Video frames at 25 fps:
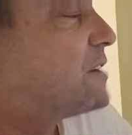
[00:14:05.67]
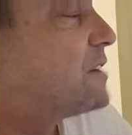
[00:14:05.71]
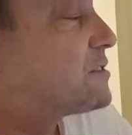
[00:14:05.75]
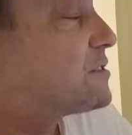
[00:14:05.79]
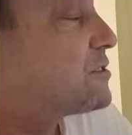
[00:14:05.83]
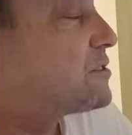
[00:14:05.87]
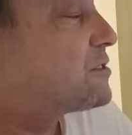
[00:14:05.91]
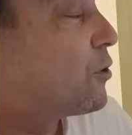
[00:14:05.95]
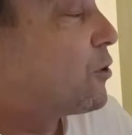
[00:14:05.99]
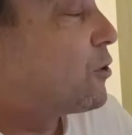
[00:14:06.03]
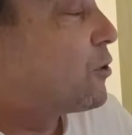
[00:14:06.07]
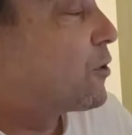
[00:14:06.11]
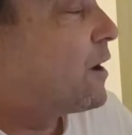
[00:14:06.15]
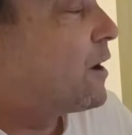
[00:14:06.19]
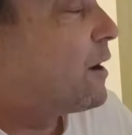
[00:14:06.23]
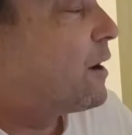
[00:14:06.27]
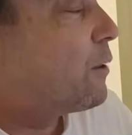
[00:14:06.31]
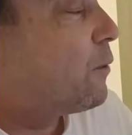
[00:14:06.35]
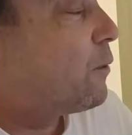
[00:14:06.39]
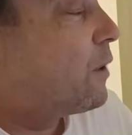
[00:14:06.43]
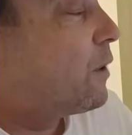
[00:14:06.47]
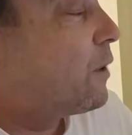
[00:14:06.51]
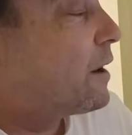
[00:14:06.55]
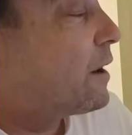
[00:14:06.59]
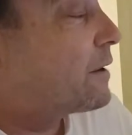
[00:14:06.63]
the solar
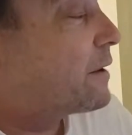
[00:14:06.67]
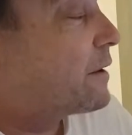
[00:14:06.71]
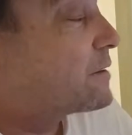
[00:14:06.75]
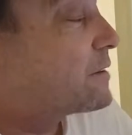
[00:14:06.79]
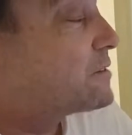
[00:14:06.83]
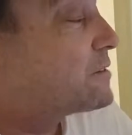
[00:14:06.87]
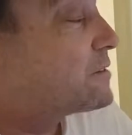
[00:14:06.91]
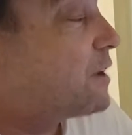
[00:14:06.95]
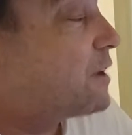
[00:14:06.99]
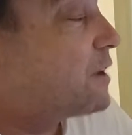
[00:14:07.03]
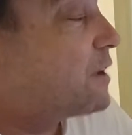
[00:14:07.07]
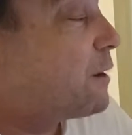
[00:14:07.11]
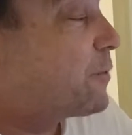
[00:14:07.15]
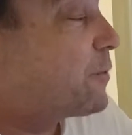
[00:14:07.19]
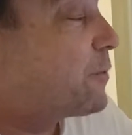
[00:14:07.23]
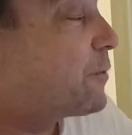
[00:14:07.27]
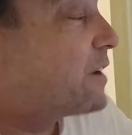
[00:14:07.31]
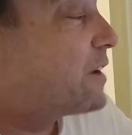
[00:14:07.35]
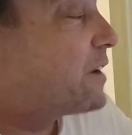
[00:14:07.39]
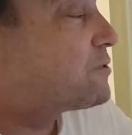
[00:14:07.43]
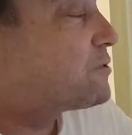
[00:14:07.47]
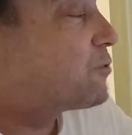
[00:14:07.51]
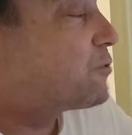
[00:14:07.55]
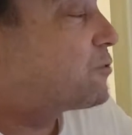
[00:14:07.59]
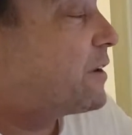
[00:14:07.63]
hot water is up.
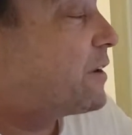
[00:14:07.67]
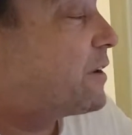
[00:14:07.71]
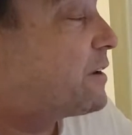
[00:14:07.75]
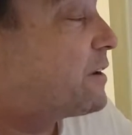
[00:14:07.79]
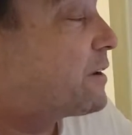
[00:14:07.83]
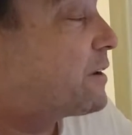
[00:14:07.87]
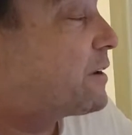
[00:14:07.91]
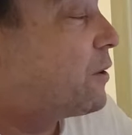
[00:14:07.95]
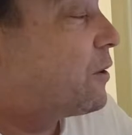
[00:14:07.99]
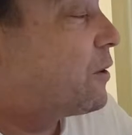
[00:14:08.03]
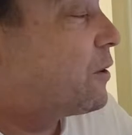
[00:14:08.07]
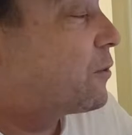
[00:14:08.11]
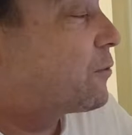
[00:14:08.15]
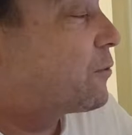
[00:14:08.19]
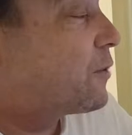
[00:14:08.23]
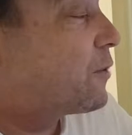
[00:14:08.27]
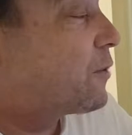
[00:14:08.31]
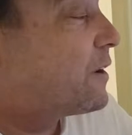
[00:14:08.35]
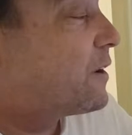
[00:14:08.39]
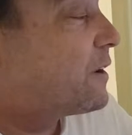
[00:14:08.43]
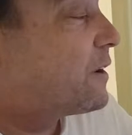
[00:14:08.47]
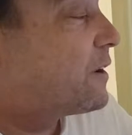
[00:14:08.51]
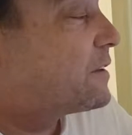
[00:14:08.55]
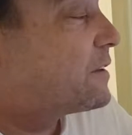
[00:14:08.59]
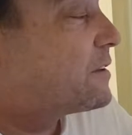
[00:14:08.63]
That's ready to go and
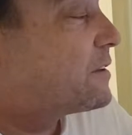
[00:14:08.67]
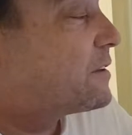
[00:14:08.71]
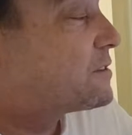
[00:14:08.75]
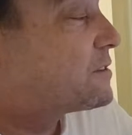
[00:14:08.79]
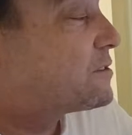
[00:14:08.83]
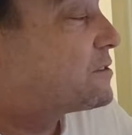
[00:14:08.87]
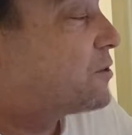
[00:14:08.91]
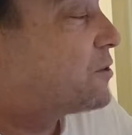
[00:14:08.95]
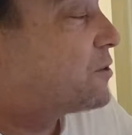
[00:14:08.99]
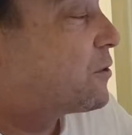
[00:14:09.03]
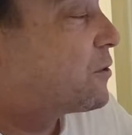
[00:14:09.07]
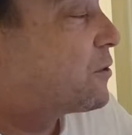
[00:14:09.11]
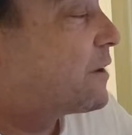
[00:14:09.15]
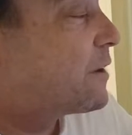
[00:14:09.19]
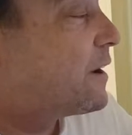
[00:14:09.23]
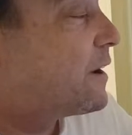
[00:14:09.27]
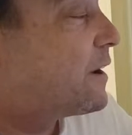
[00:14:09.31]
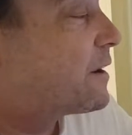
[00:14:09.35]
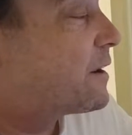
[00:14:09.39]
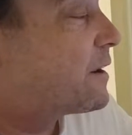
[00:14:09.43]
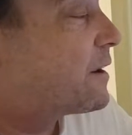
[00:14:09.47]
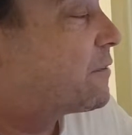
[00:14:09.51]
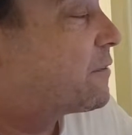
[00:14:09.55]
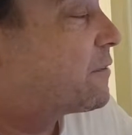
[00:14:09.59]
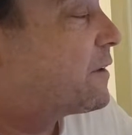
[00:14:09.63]
running. The solar
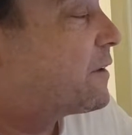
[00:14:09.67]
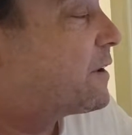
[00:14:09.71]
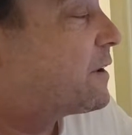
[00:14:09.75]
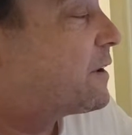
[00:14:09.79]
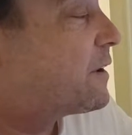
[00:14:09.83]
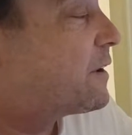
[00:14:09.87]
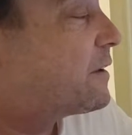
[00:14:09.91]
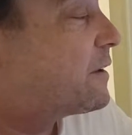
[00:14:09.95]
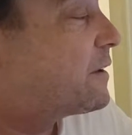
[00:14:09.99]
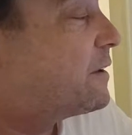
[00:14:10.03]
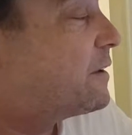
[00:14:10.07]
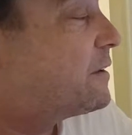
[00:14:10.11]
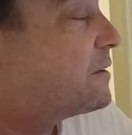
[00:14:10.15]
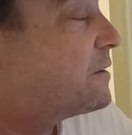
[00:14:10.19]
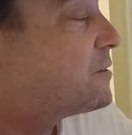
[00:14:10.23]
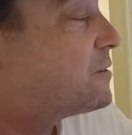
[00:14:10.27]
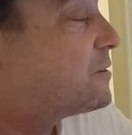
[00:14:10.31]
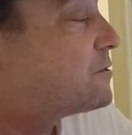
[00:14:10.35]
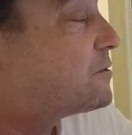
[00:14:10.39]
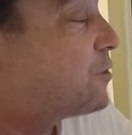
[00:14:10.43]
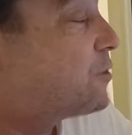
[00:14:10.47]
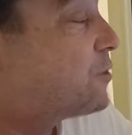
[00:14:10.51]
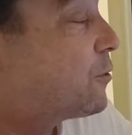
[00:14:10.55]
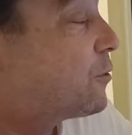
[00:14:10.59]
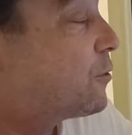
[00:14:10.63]
attic fan, the
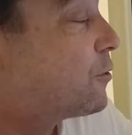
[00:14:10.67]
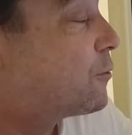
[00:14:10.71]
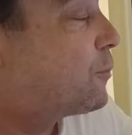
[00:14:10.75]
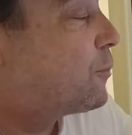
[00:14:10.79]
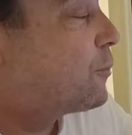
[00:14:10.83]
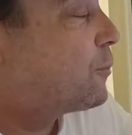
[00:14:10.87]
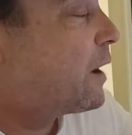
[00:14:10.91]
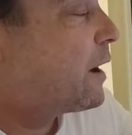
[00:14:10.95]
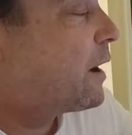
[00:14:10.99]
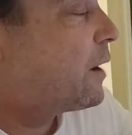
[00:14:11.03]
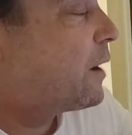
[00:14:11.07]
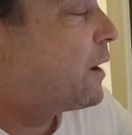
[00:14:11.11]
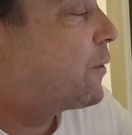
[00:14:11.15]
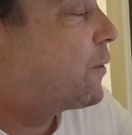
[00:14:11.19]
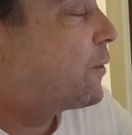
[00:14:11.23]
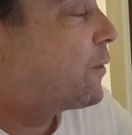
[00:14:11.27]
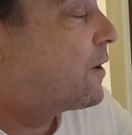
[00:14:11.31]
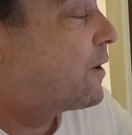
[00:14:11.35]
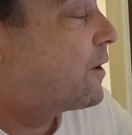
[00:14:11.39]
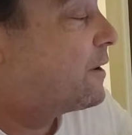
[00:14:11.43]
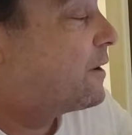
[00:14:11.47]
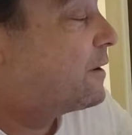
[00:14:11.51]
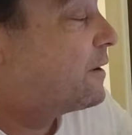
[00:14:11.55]
solar power.